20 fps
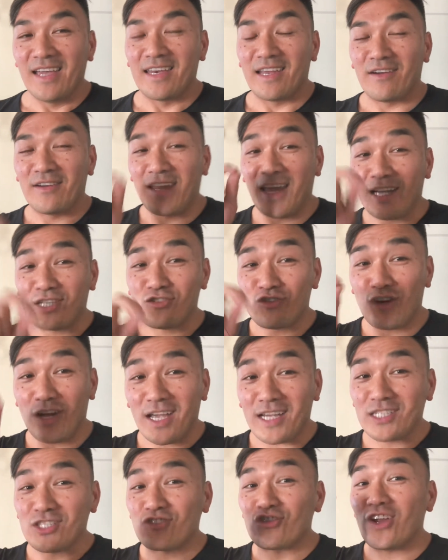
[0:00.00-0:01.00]
Now, an
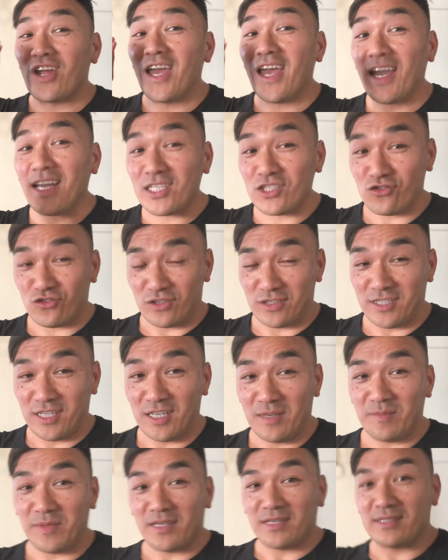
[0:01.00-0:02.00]
extra
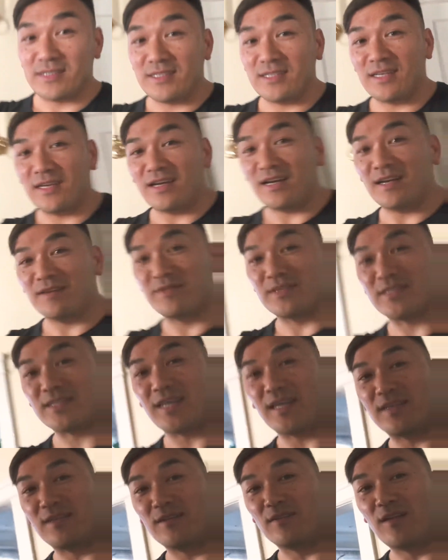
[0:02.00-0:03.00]
tip is, see, I have this
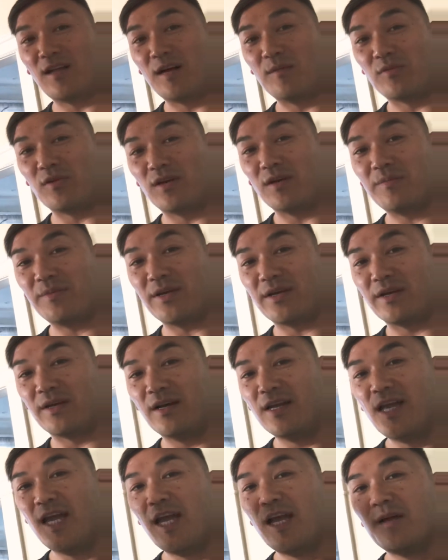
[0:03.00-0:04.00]
candelabra up here,
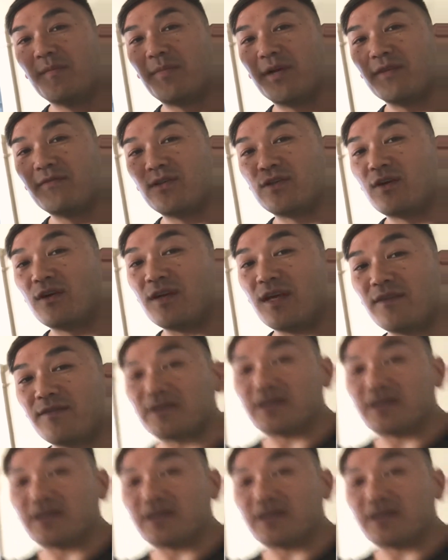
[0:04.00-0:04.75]
but if you don't have a